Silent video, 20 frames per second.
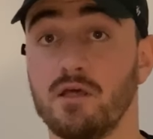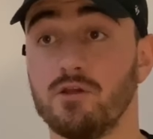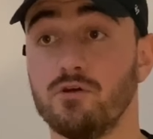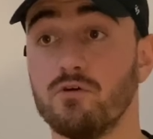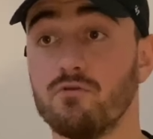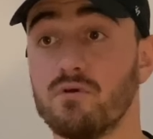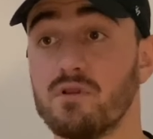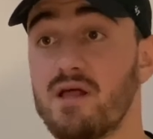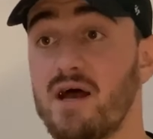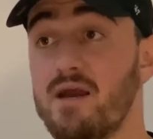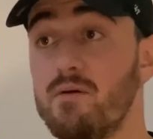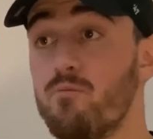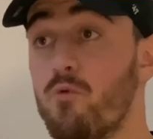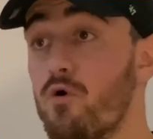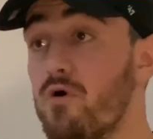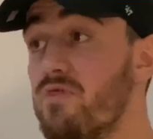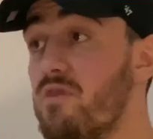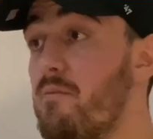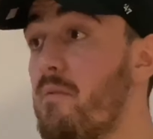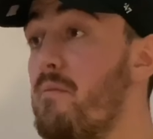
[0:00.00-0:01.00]
you're relying
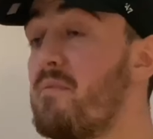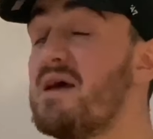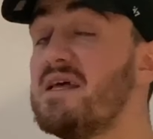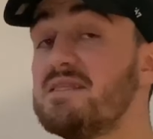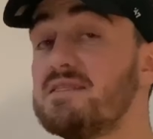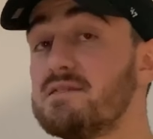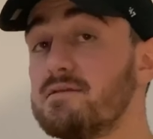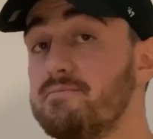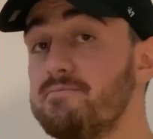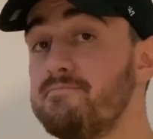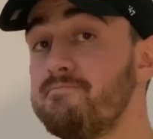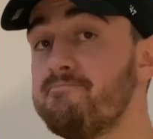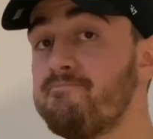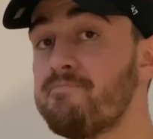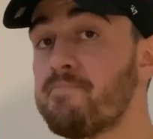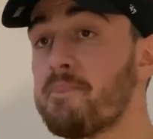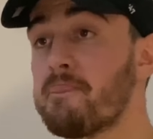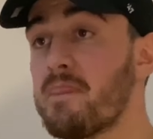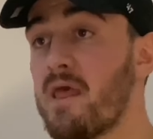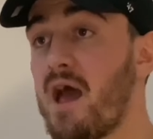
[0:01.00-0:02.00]
more on the momentum
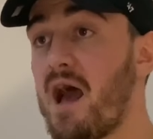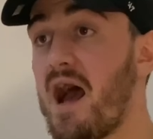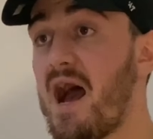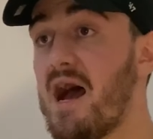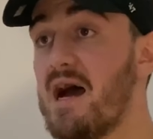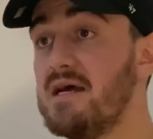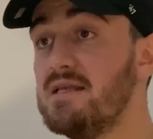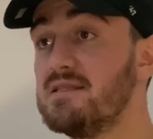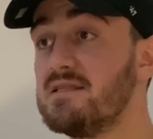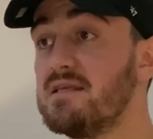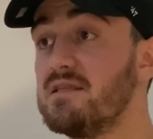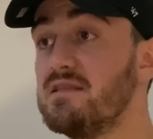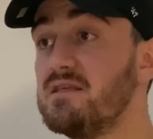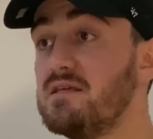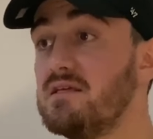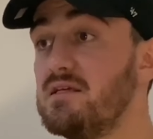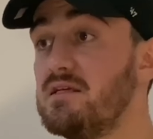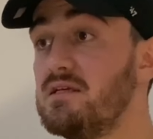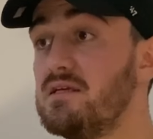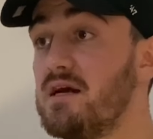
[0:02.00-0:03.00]
and
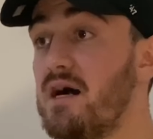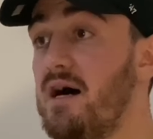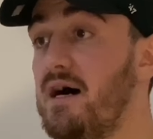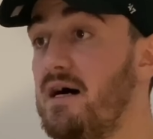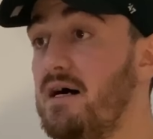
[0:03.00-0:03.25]
the